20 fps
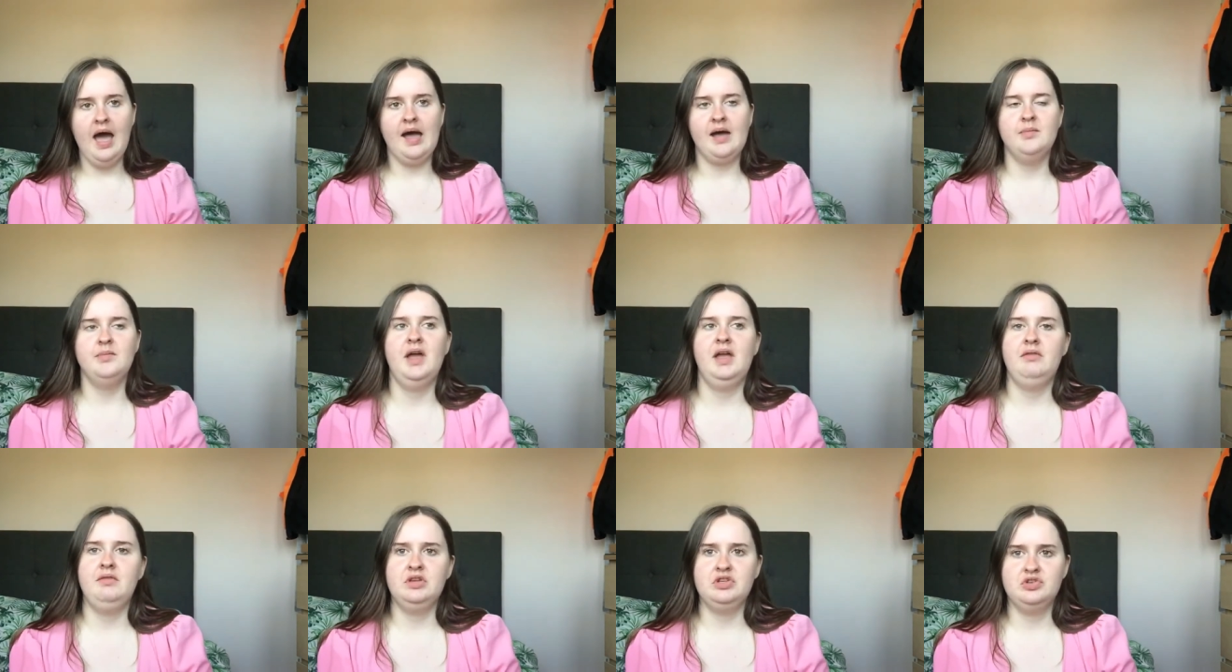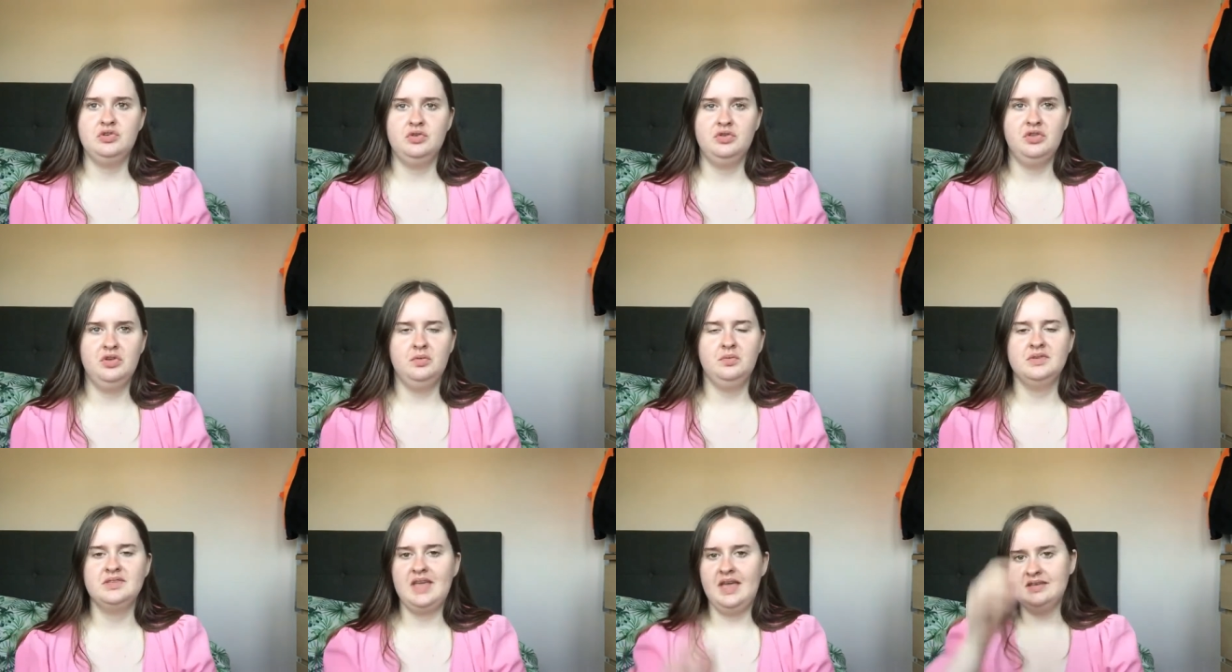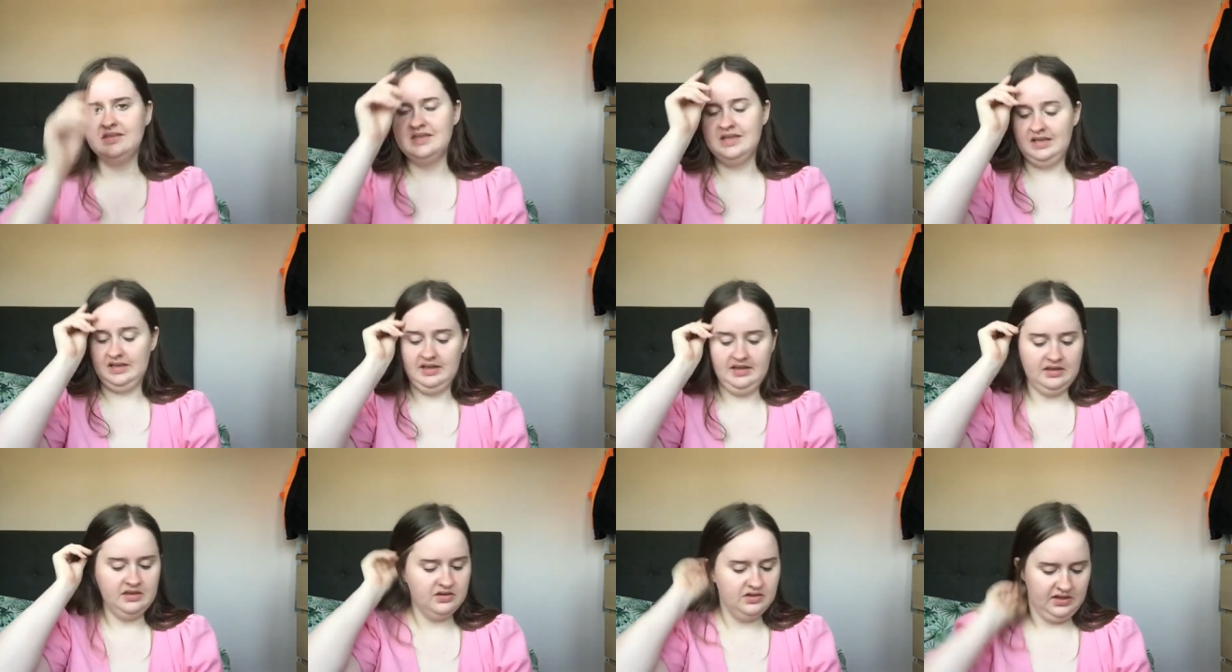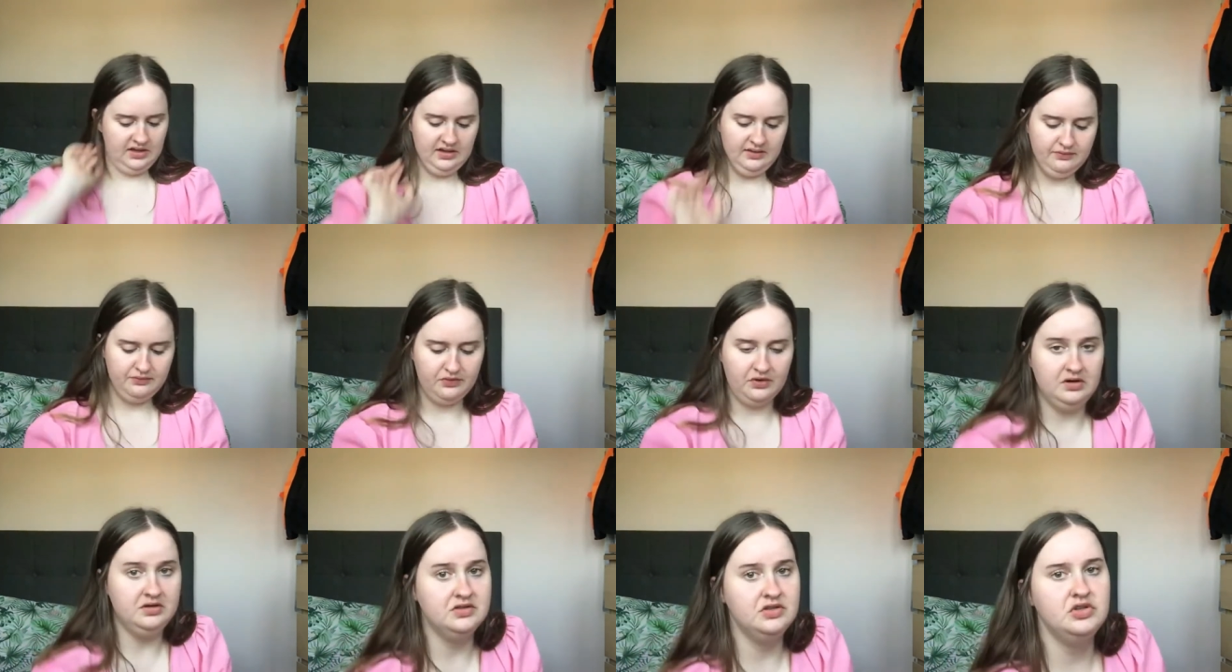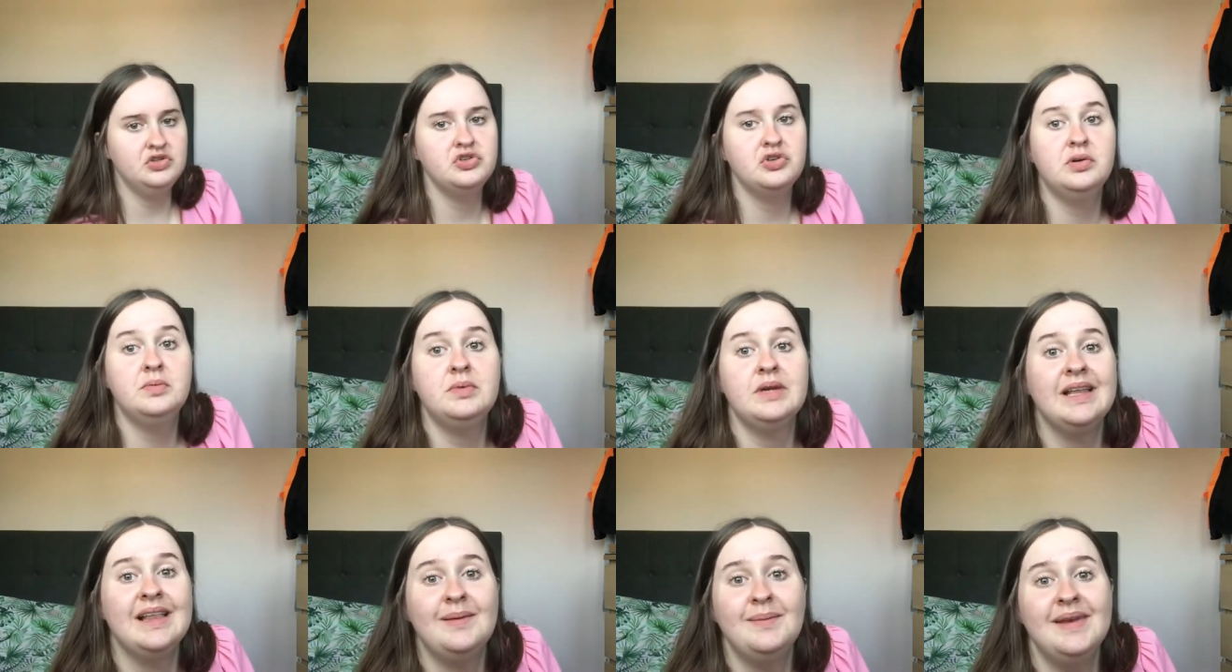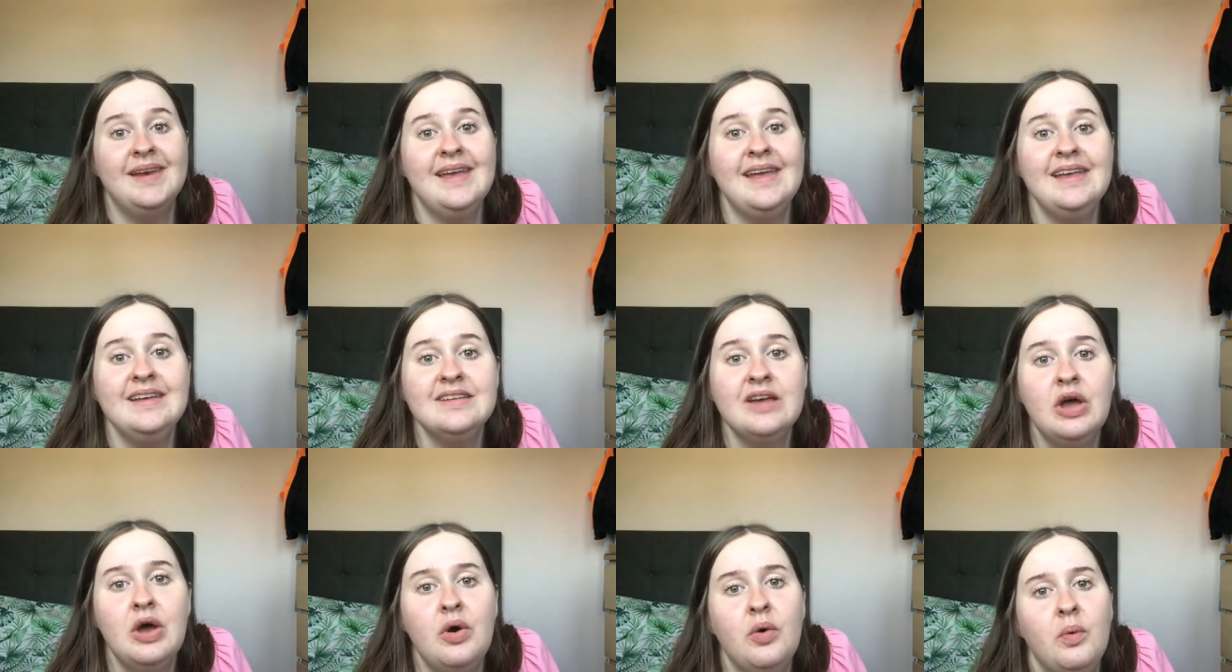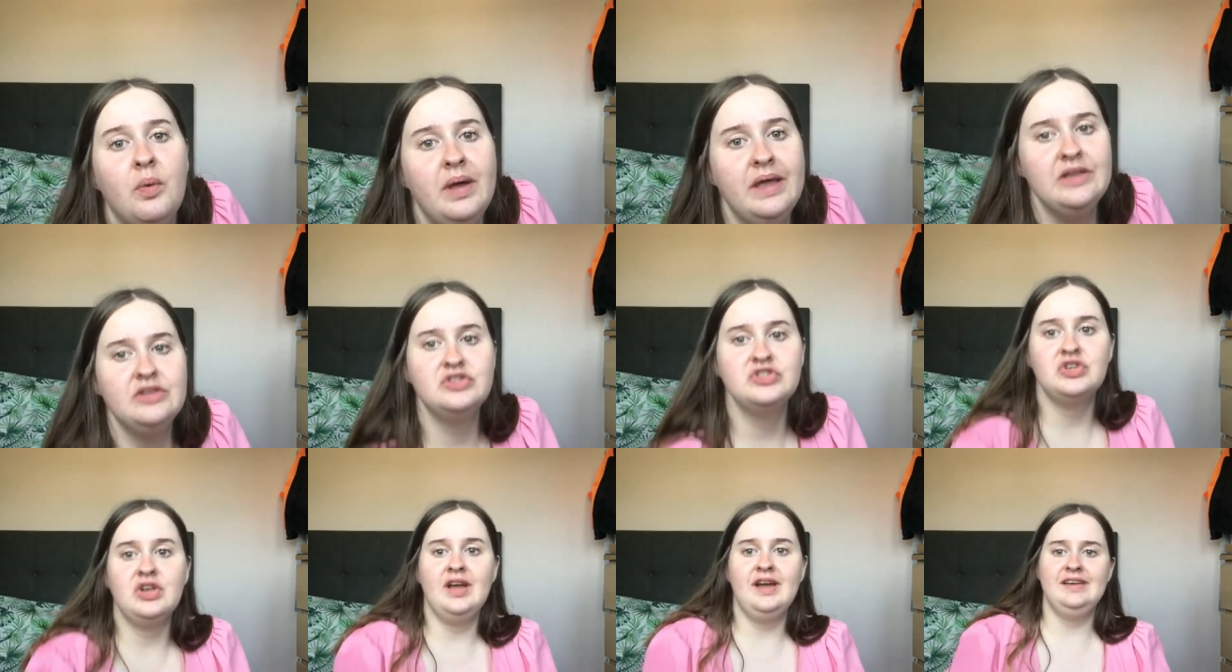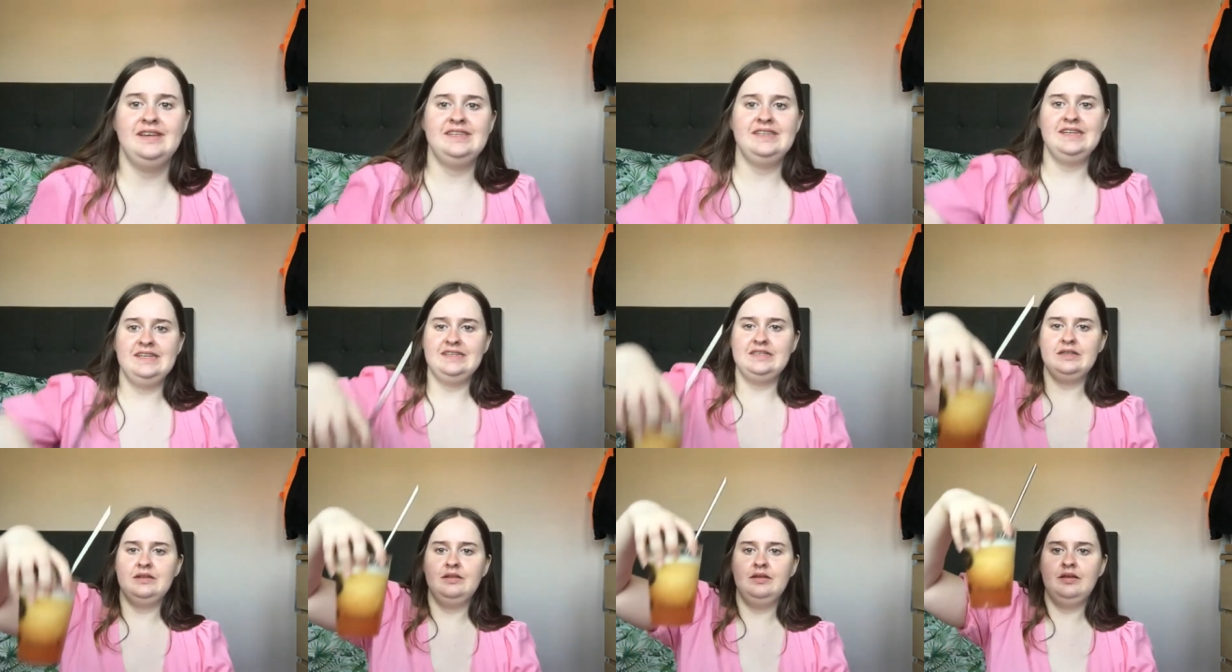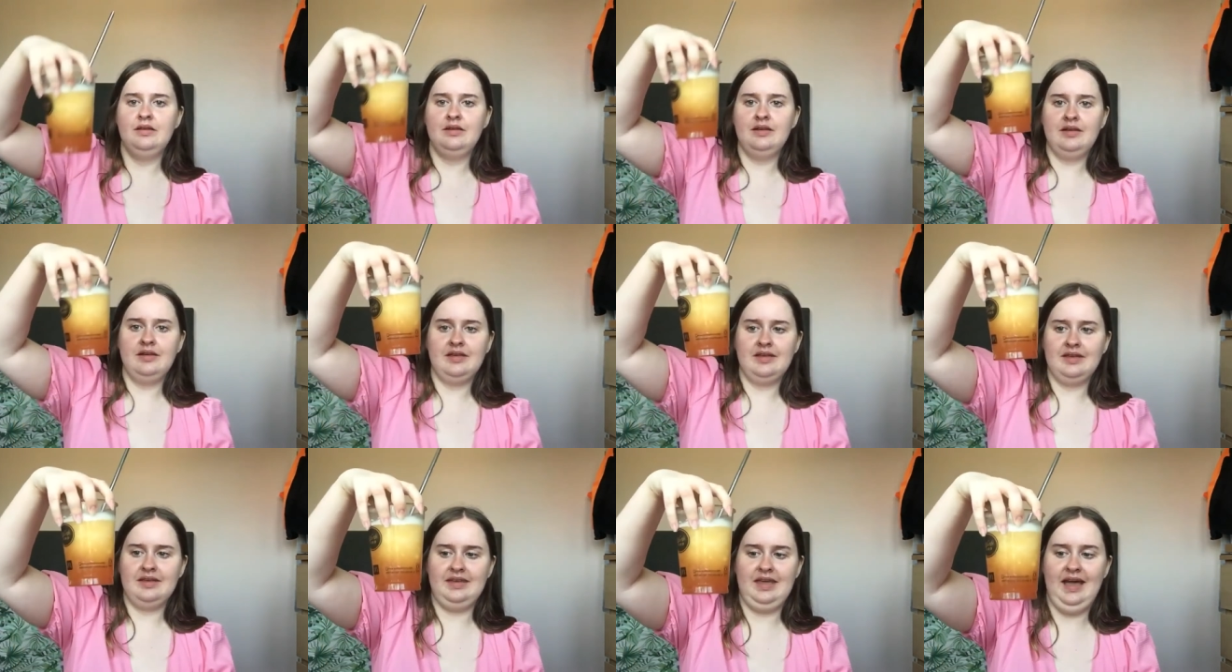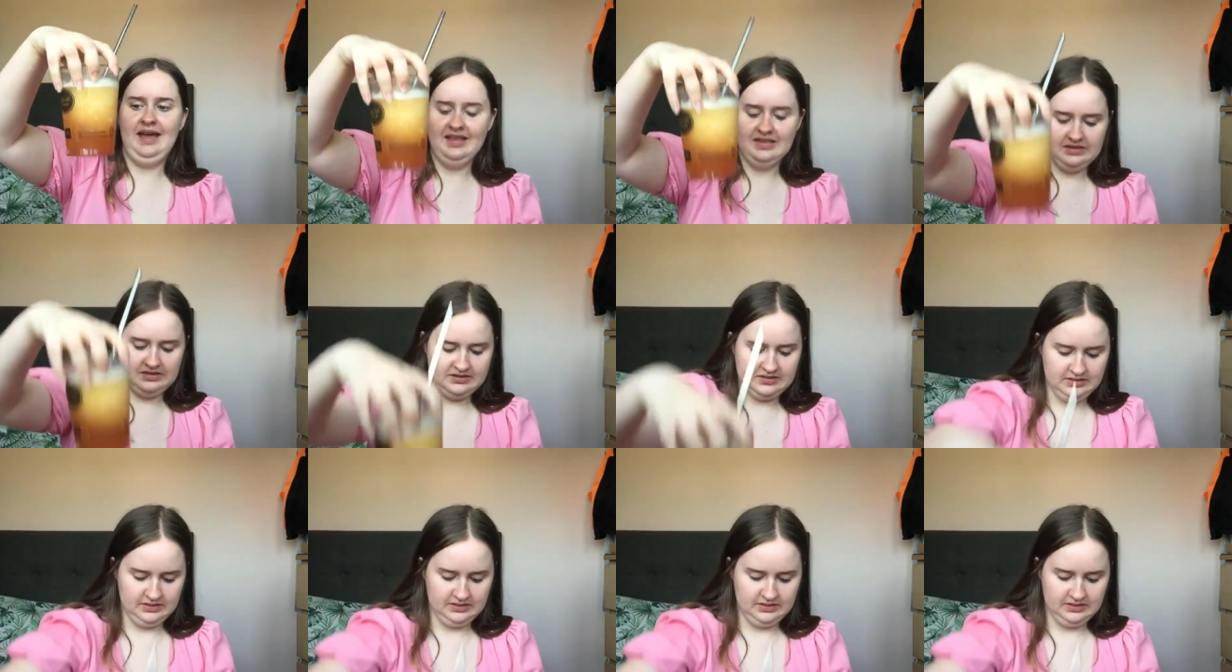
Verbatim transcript: and my original thought was getting like the frozen strawberry lemonade which I did get